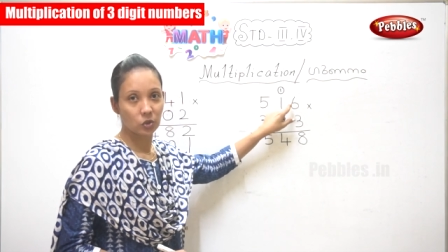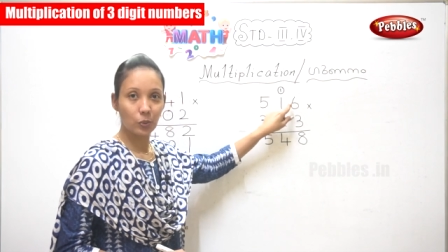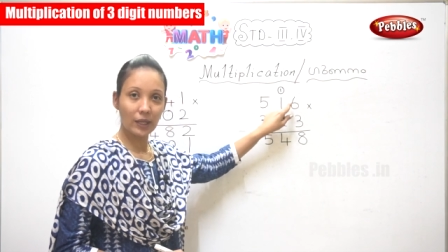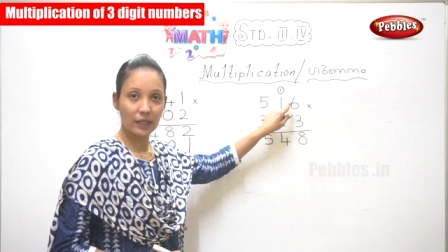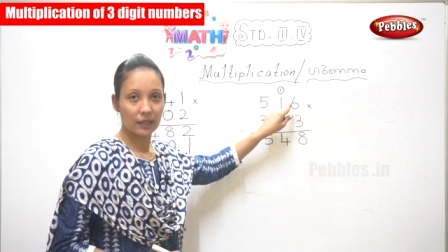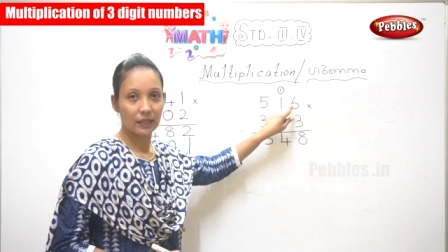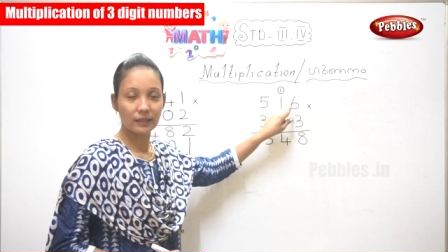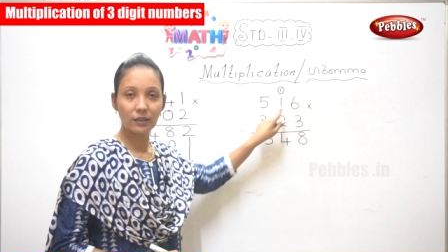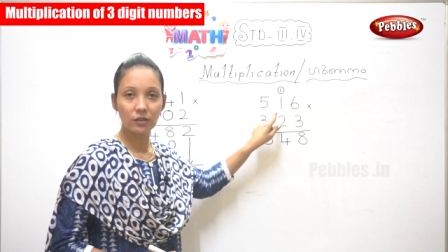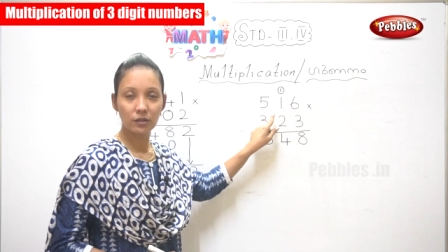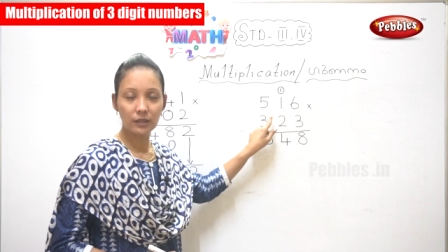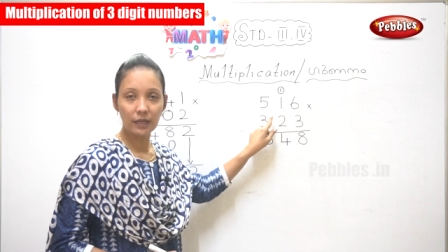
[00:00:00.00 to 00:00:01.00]
12.
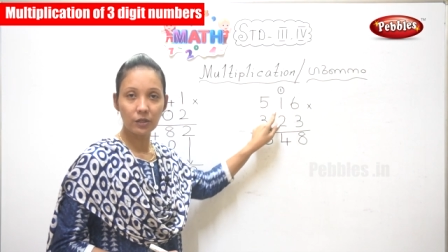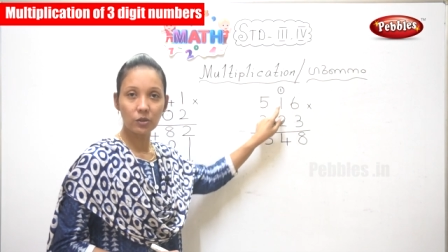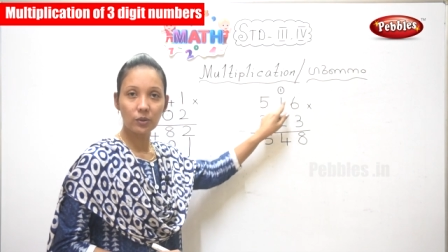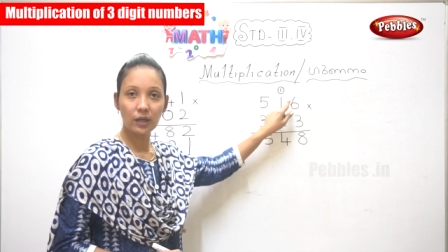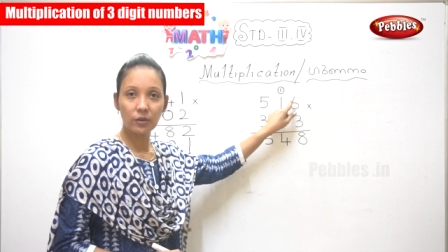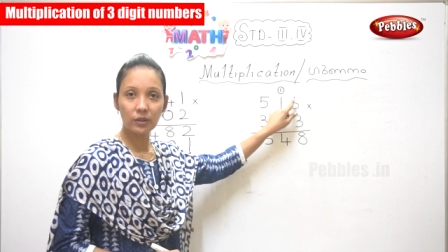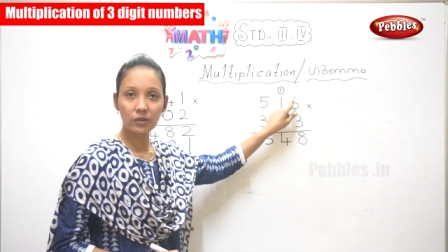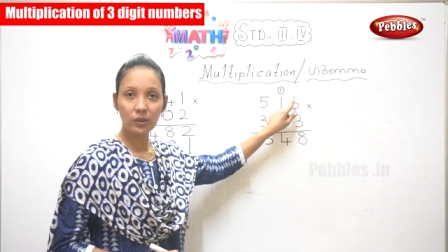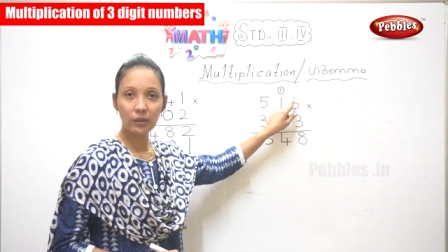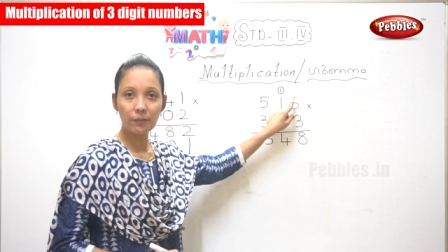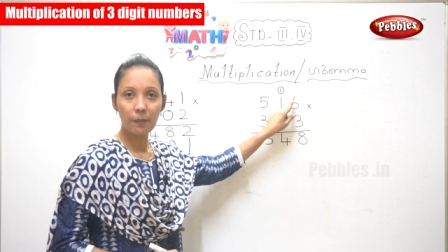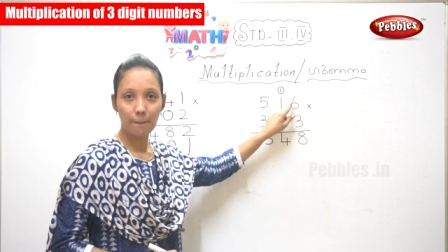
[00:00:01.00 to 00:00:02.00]
That is 2 6
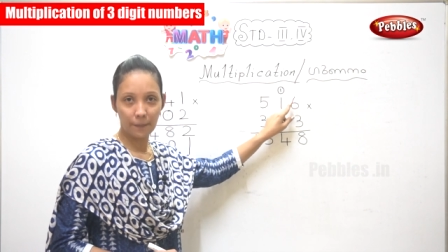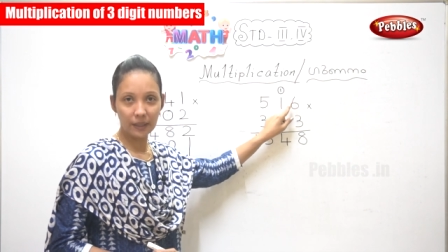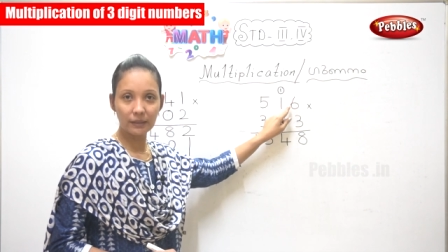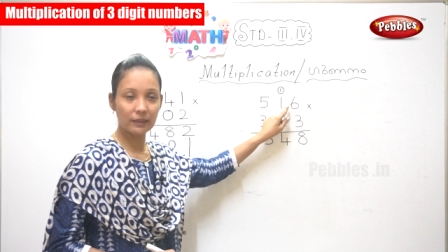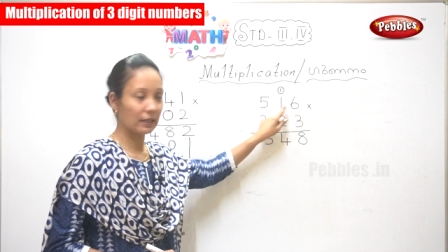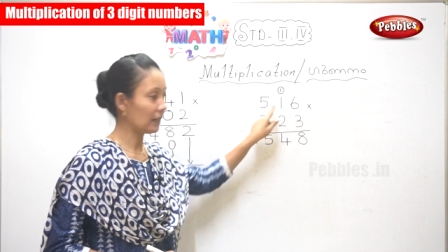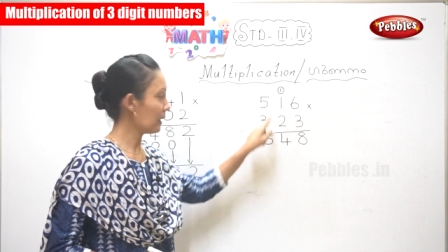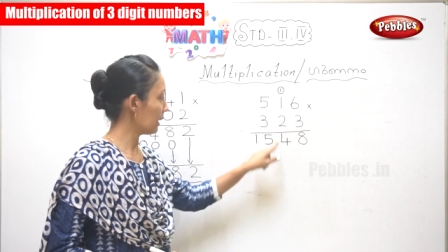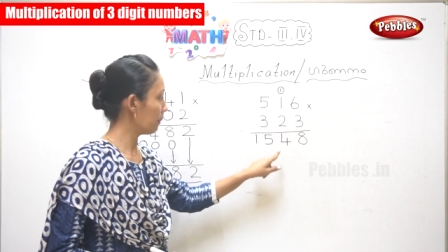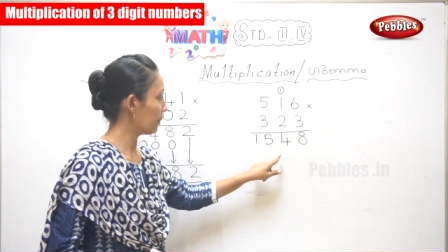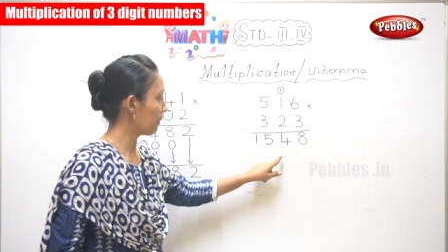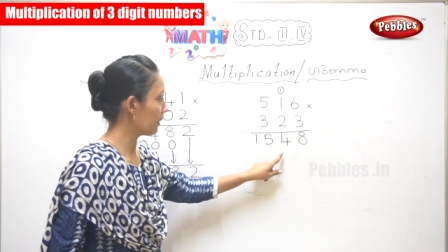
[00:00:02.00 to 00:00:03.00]

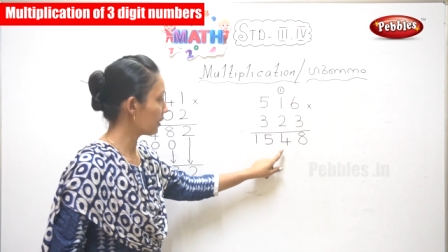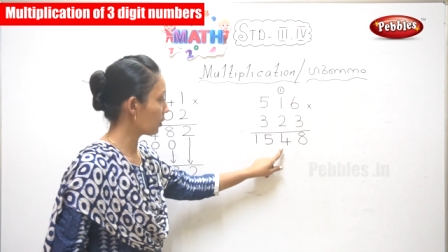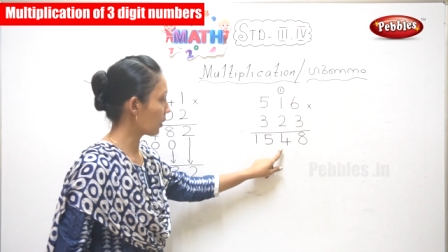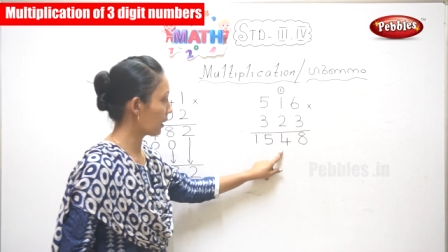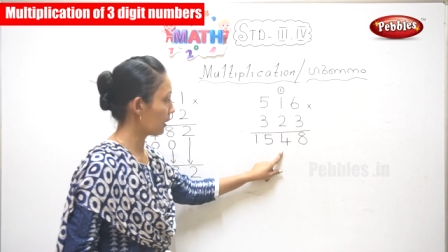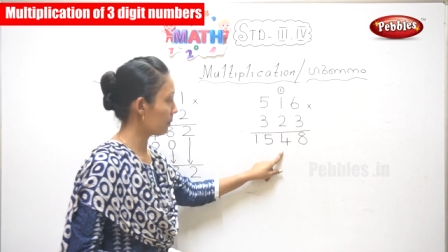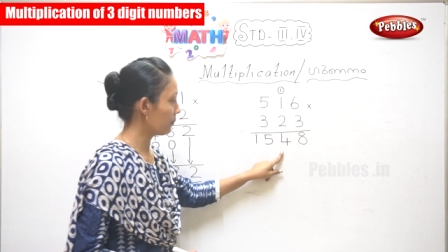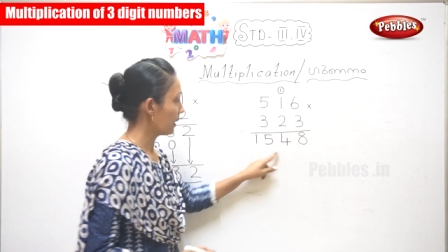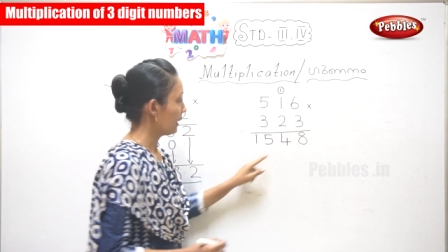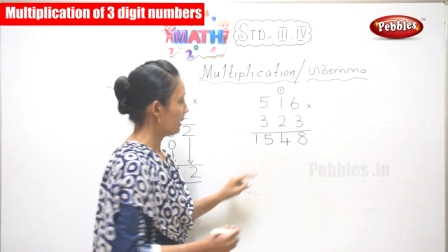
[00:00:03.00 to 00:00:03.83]
12.